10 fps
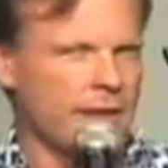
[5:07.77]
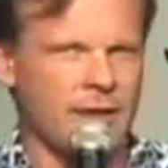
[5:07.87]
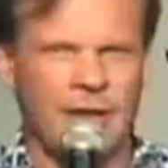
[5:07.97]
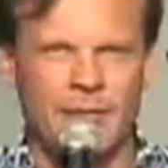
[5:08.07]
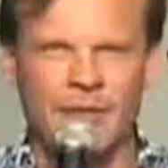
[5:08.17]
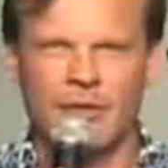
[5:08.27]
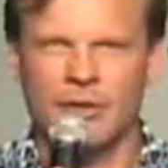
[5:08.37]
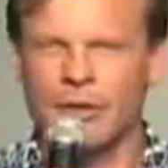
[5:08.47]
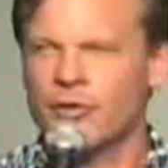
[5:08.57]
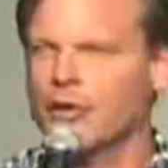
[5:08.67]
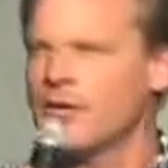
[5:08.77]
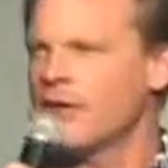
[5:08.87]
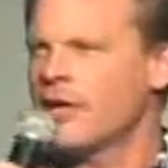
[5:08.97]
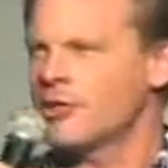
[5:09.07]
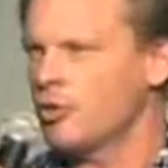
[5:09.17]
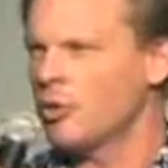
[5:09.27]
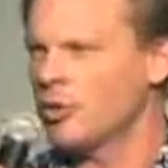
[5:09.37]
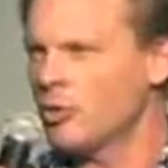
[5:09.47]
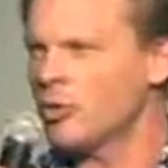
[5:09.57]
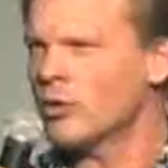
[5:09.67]
I mean, you can look for all different kinds of
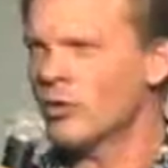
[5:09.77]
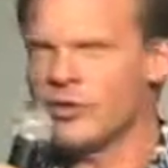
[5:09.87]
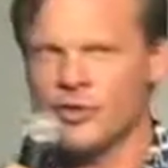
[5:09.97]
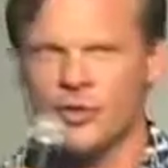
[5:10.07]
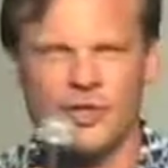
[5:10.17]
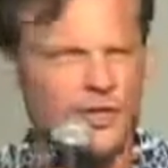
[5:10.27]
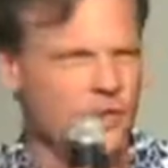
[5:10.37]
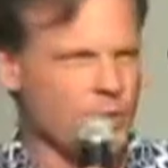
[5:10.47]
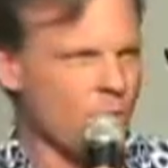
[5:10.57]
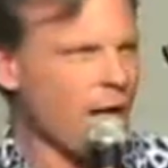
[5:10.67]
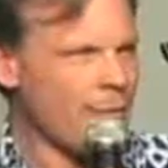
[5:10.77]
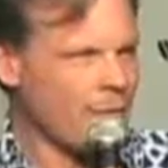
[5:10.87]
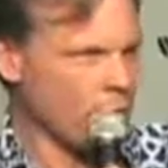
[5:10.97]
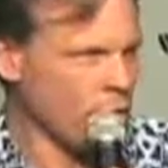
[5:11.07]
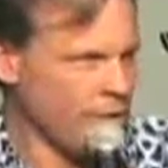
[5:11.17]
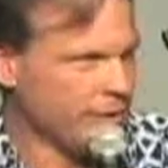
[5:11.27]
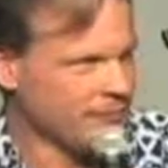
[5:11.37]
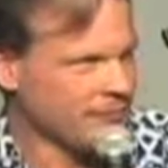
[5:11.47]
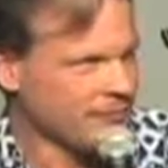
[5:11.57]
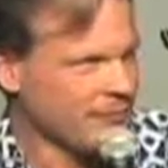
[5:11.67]
wood in the world, and there's no such thing as Robin Wood.